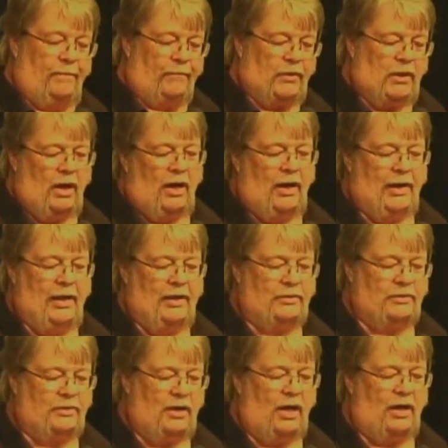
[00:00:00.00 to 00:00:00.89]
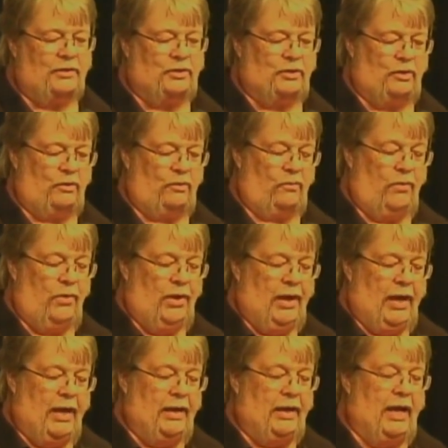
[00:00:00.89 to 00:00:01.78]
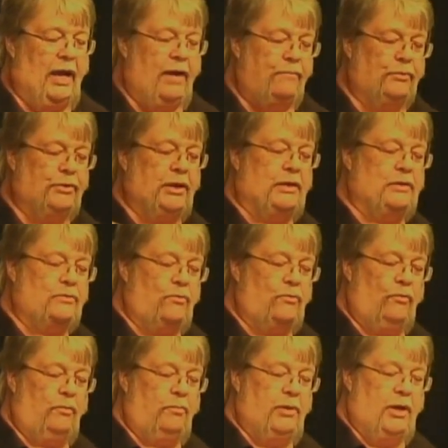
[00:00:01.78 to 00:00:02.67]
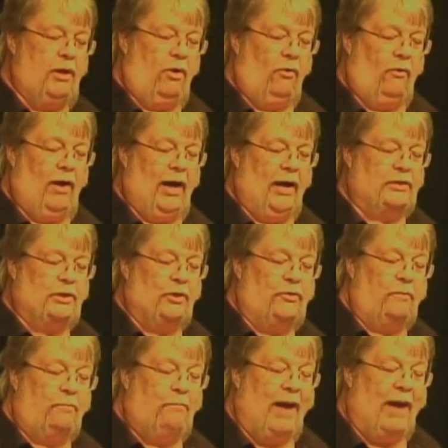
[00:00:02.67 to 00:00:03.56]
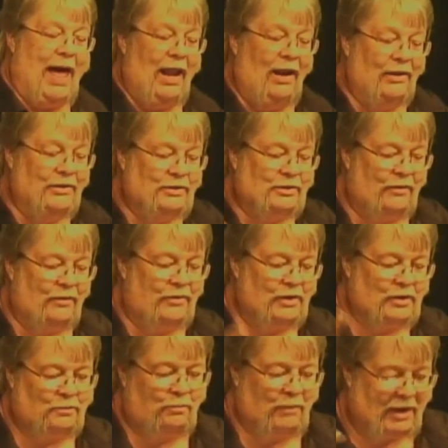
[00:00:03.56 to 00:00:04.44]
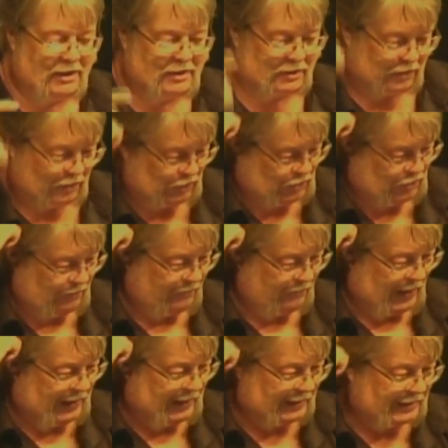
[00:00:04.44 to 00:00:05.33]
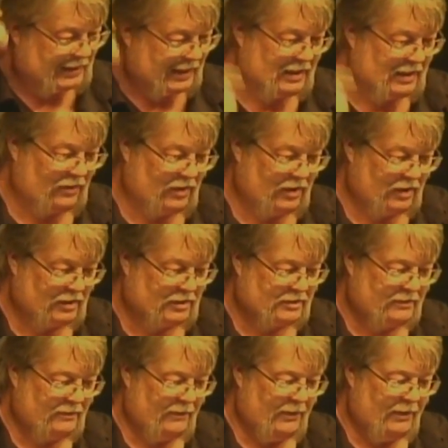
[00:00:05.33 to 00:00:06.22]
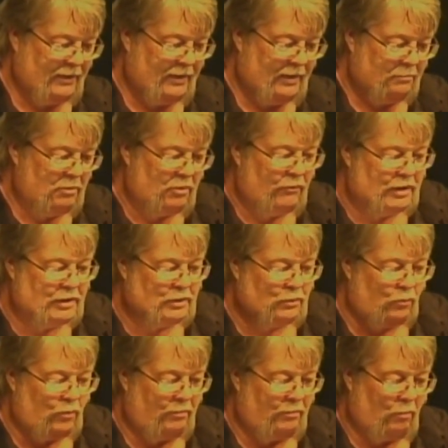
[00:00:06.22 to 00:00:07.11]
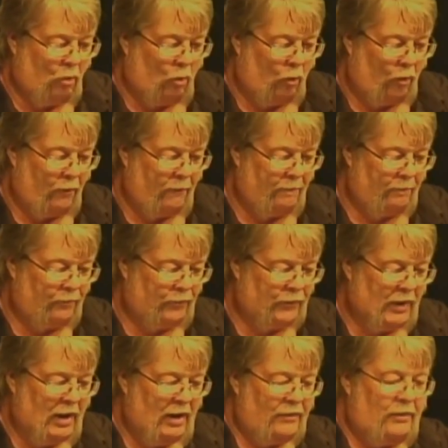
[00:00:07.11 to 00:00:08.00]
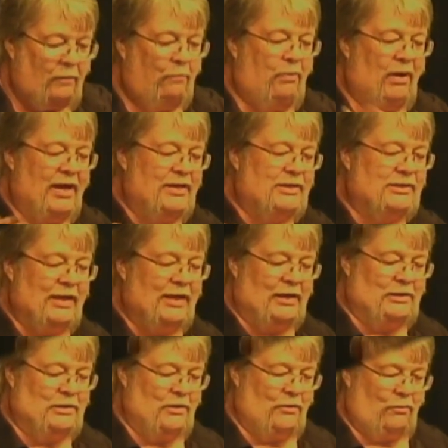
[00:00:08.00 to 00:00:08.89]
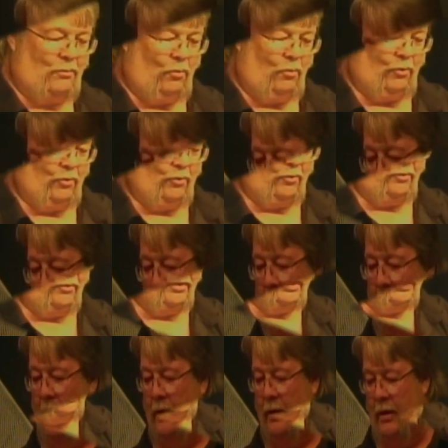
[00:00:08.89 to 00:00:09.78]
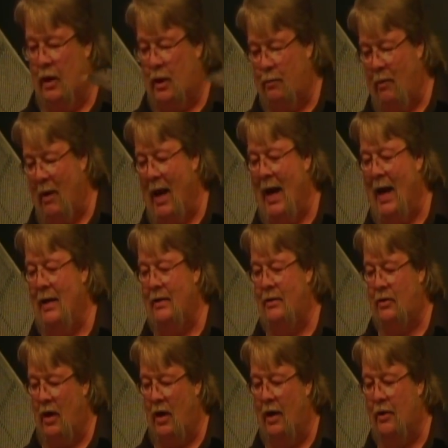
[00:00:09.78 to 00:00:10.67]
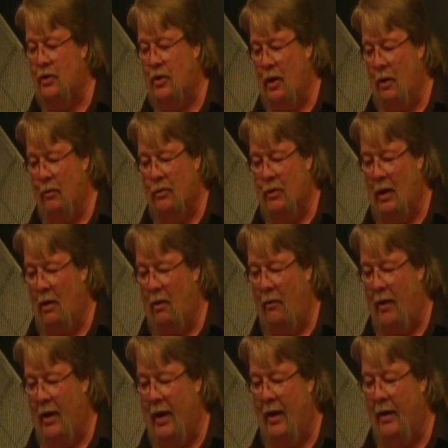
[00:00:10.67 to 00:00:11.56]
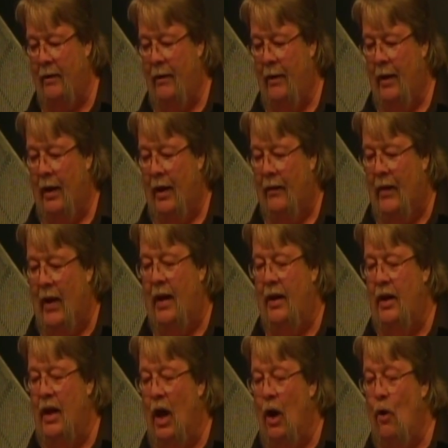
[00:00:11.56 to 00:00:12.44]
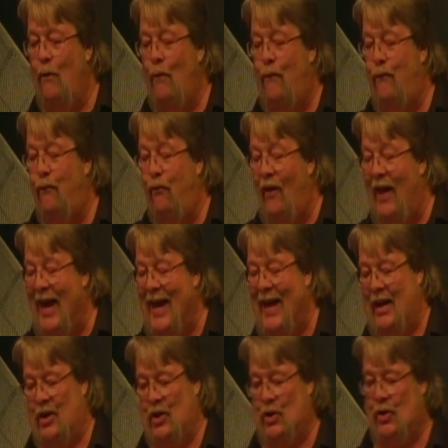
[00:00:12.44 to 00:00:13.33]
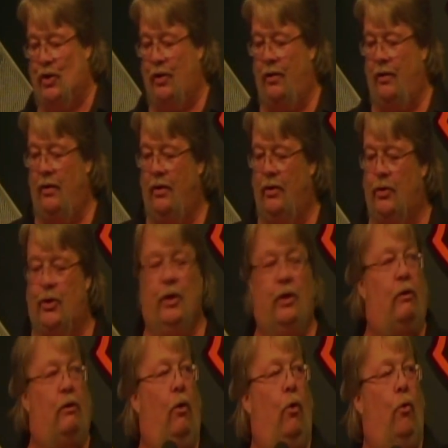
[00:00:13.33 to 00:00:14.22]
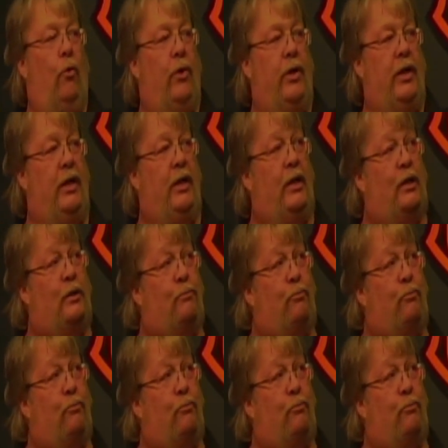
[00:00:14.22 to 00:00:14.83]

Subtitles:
God has got you, and everything's going to be all right. So the balance of this message, I got to tell you this. Let me read you one more. The base things of the world, despised, God chose all that, that no flesh should glory in his